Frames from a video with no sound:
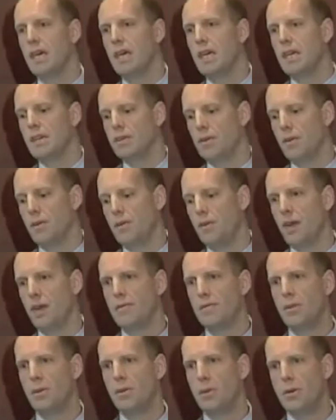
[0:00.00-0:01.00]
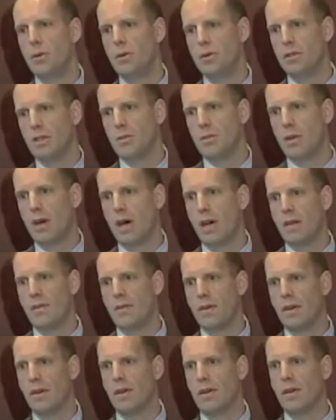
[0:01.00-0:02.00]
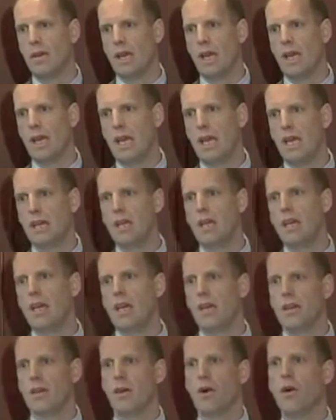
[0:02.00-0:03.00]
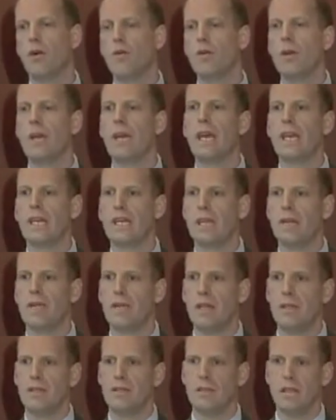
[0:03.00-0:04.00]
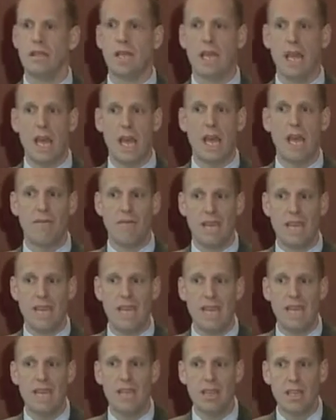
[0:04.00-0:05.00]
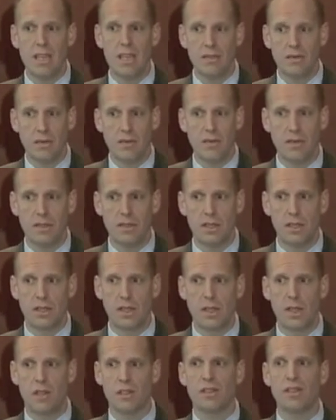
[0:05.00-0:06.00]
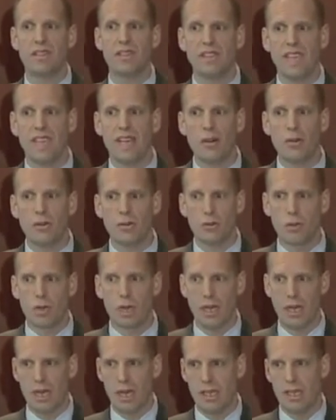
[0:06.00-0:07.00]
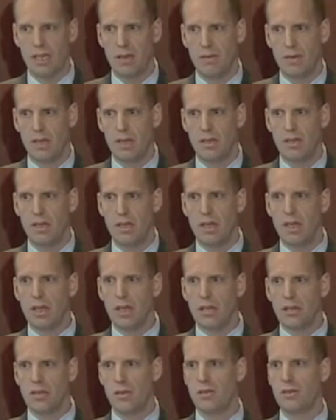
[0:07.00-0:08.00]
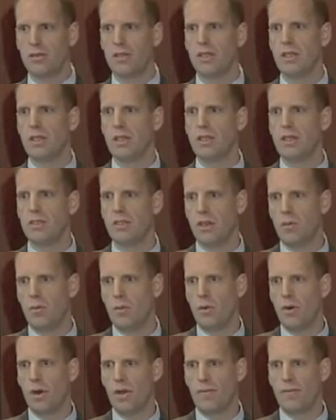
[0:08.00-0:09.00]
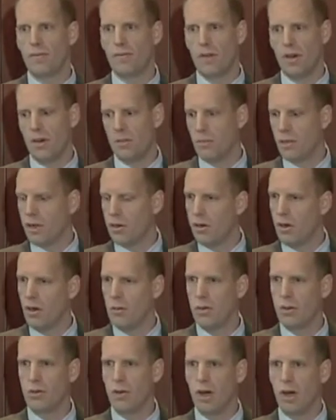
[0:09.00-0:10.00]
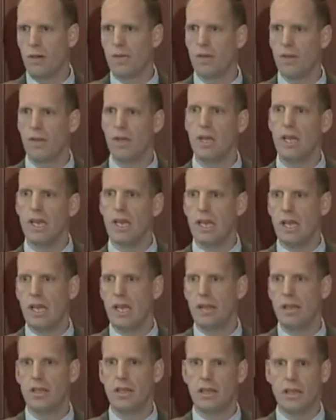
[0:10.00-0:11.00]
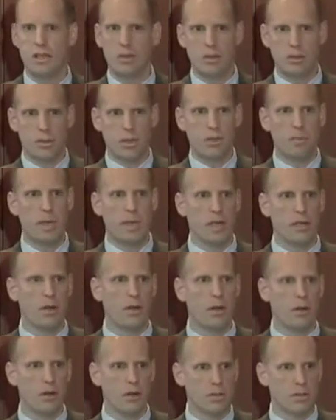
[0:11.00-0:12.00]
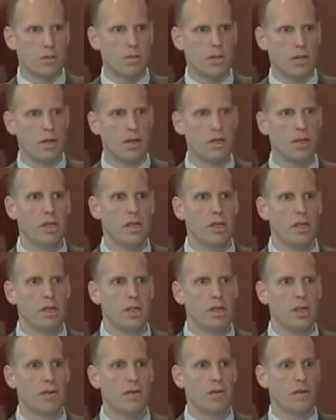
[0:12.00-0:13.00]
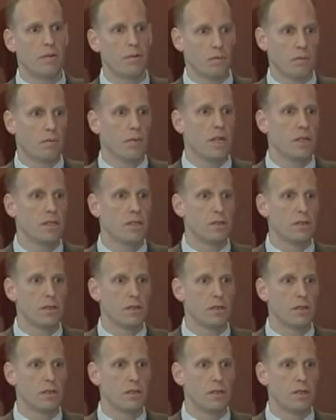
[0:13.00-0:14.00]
So if you have someone who is in Rockville and their only activities that they have in the district physically are sales-related activities, so they're sending someone from their home in Rockville into the district to make calls upon different customers.